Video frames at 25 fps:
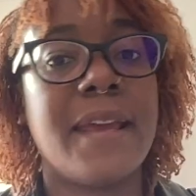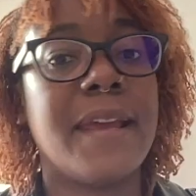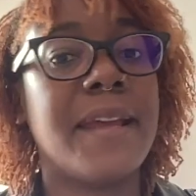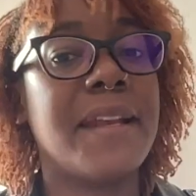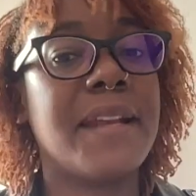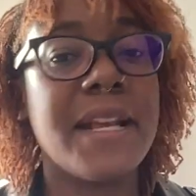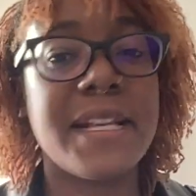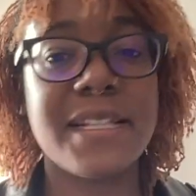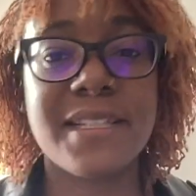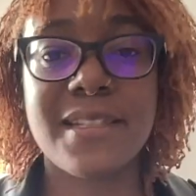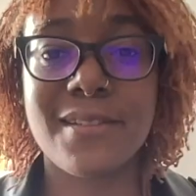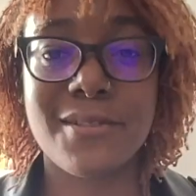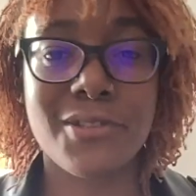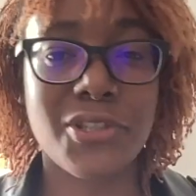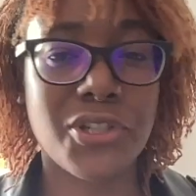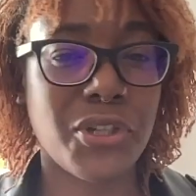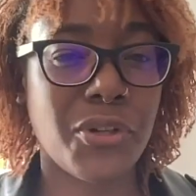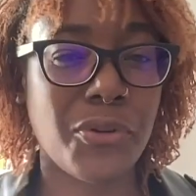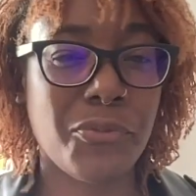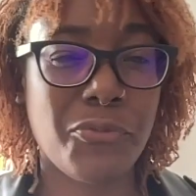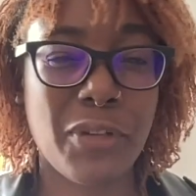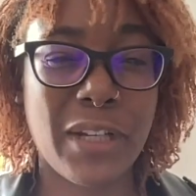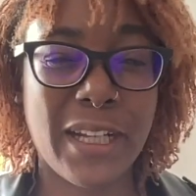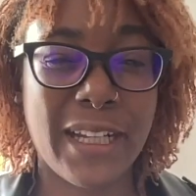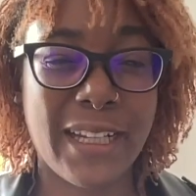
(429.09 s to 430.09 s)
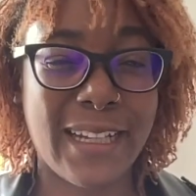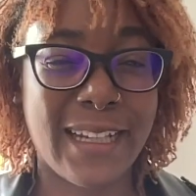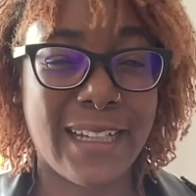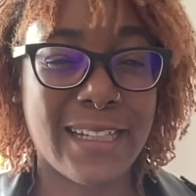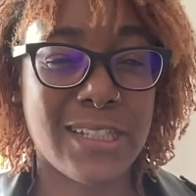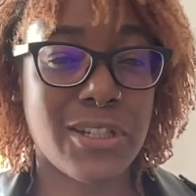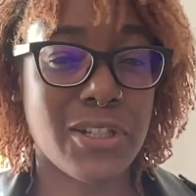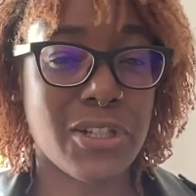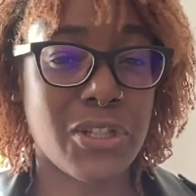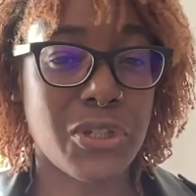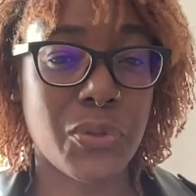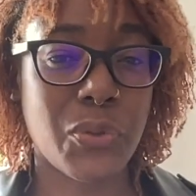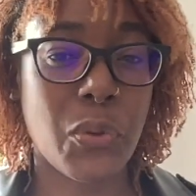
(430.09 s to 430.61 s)
In essence, you don't really need
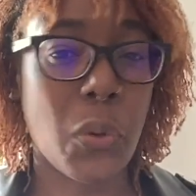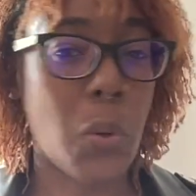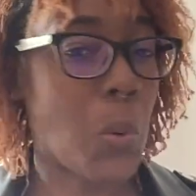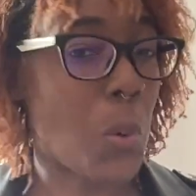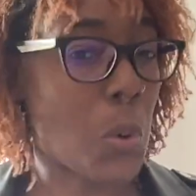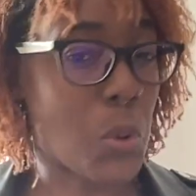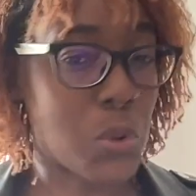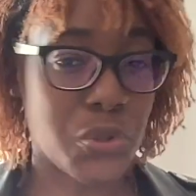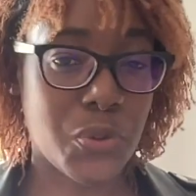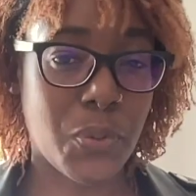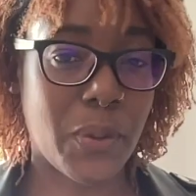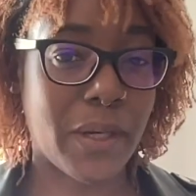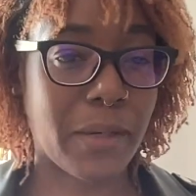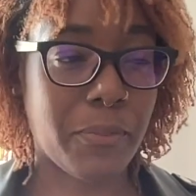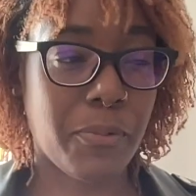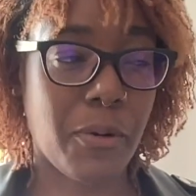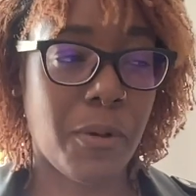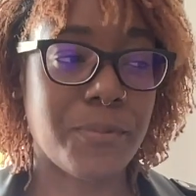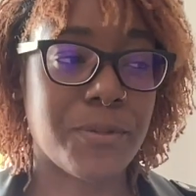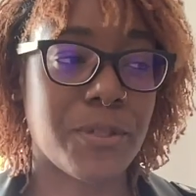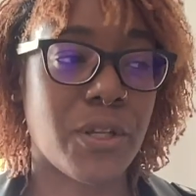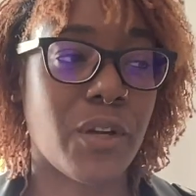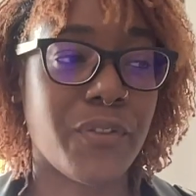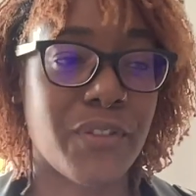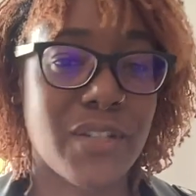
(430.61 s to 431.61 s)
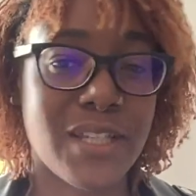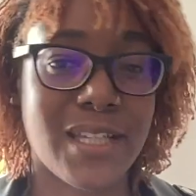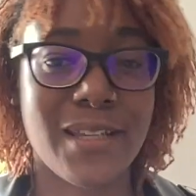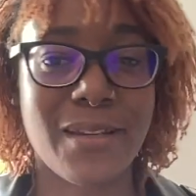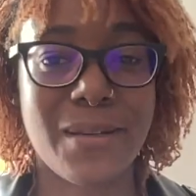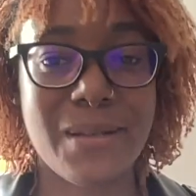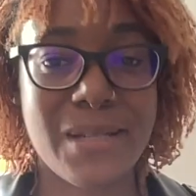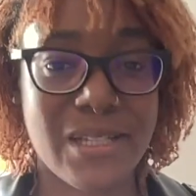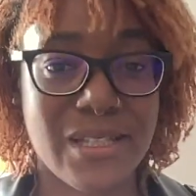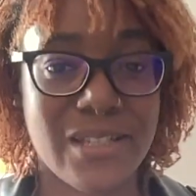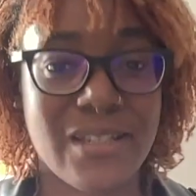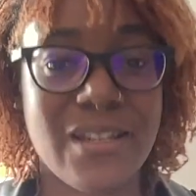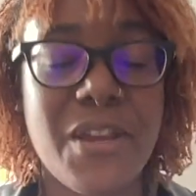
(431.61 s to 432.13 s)
to do all 20 prompts, obviously,
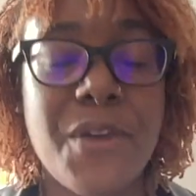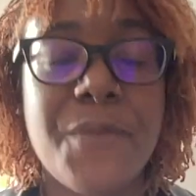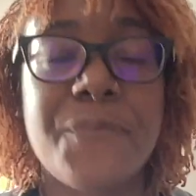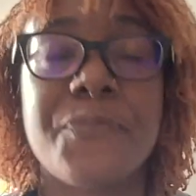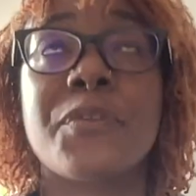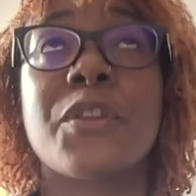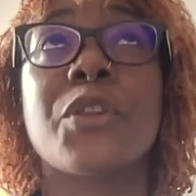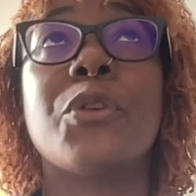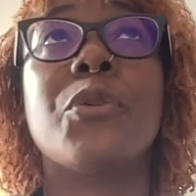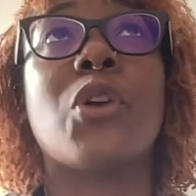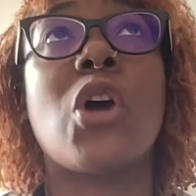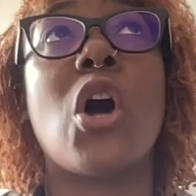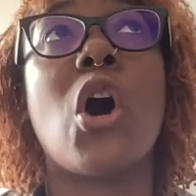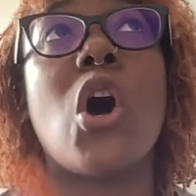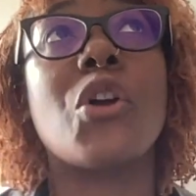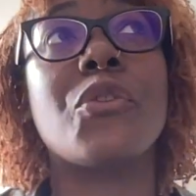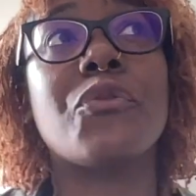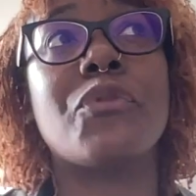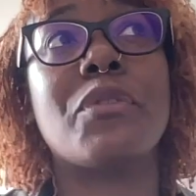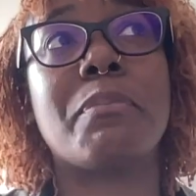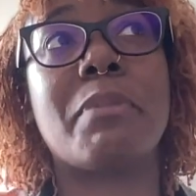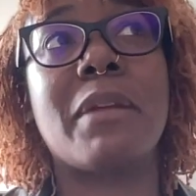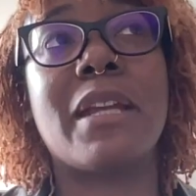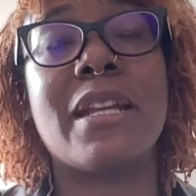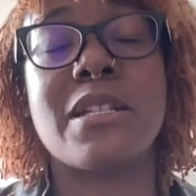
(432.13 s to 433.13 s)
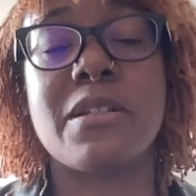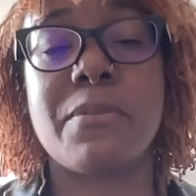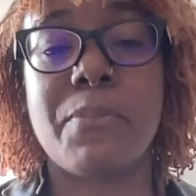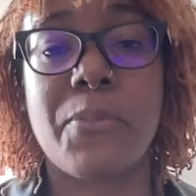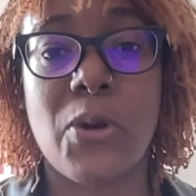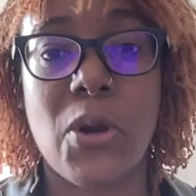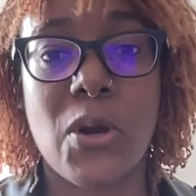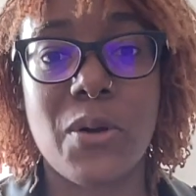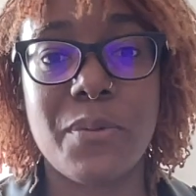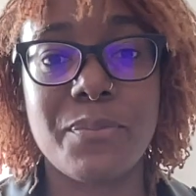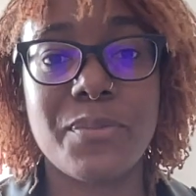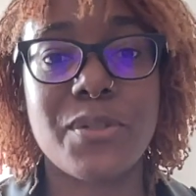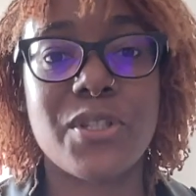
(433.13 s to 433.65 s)
because you can't repeat a
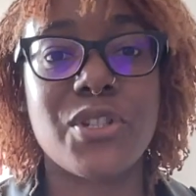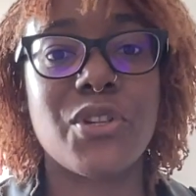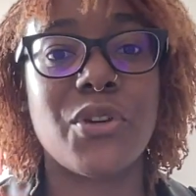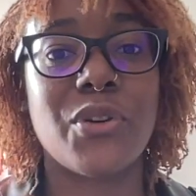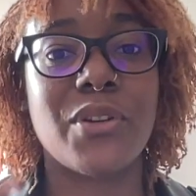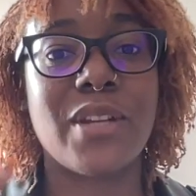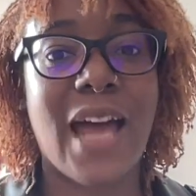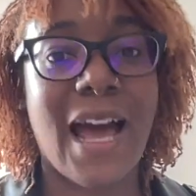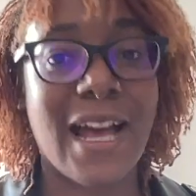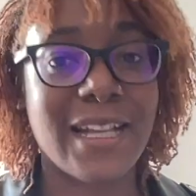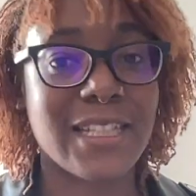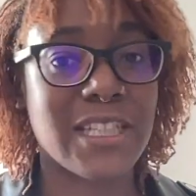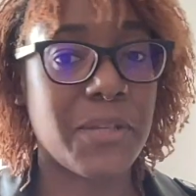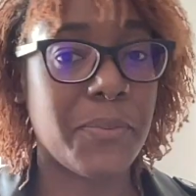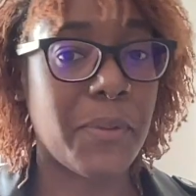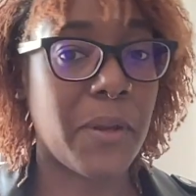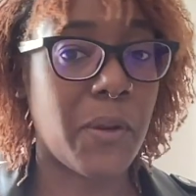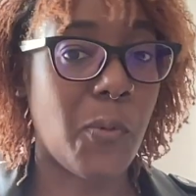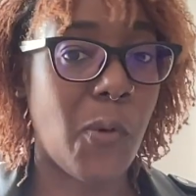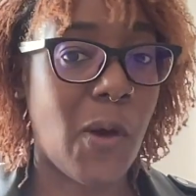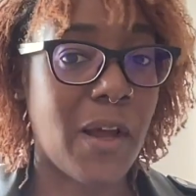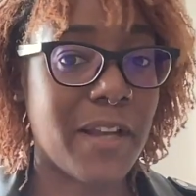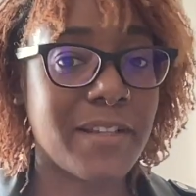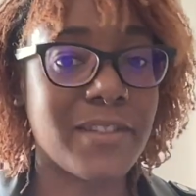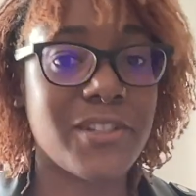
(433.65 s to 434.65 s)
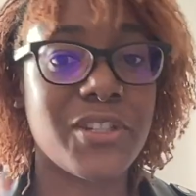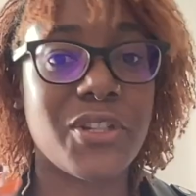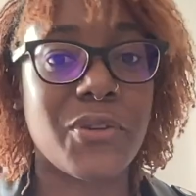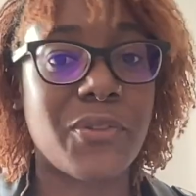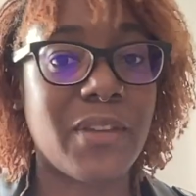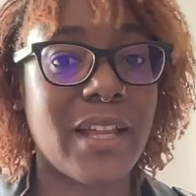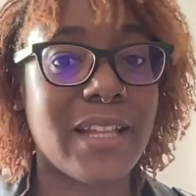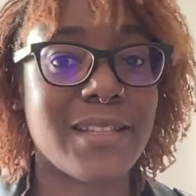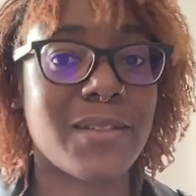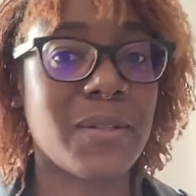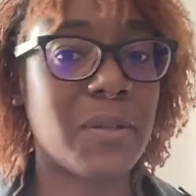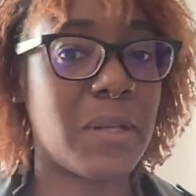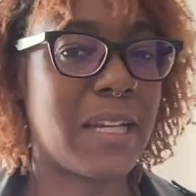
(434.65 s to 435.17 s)
prompt, so it has to be one. So
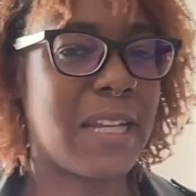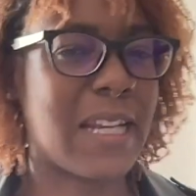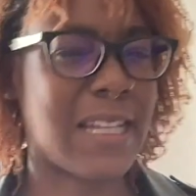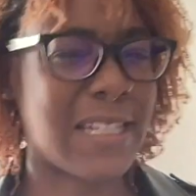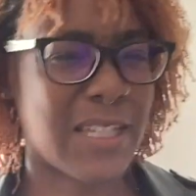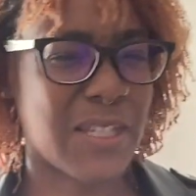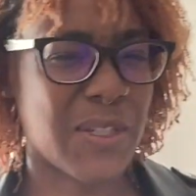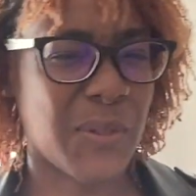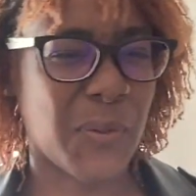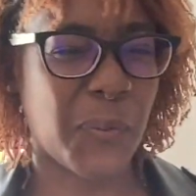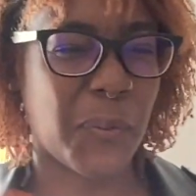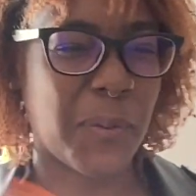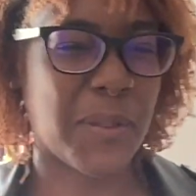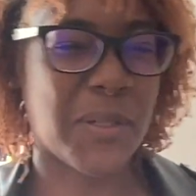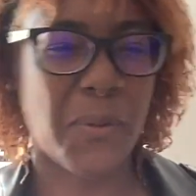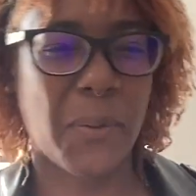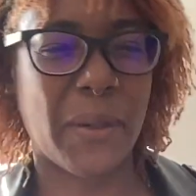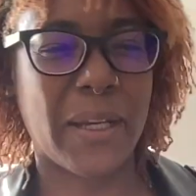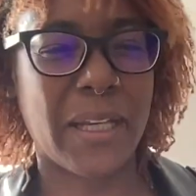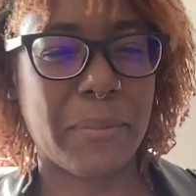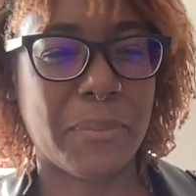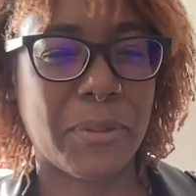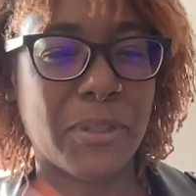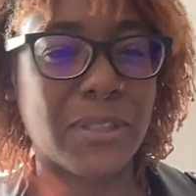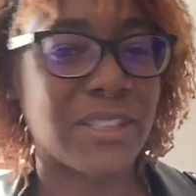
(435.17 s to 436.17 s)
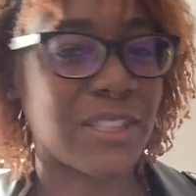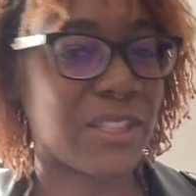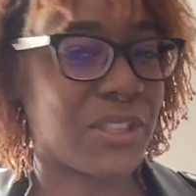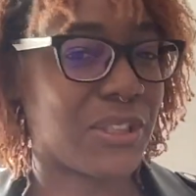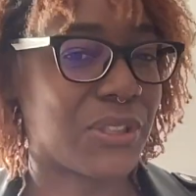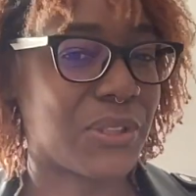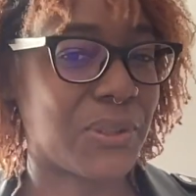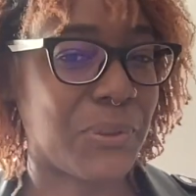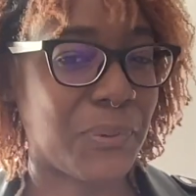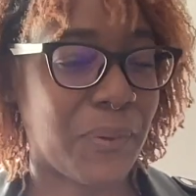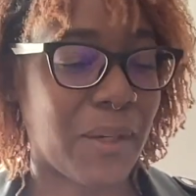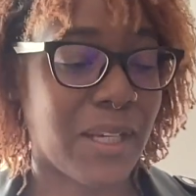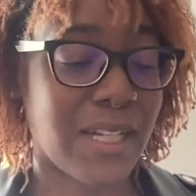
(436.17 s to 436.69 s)
that, in essence, would be 20 books in
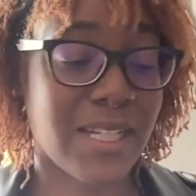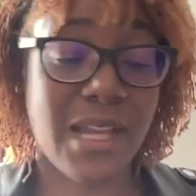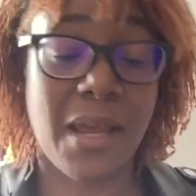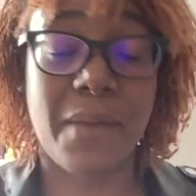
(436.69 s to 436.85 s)
2 weeks.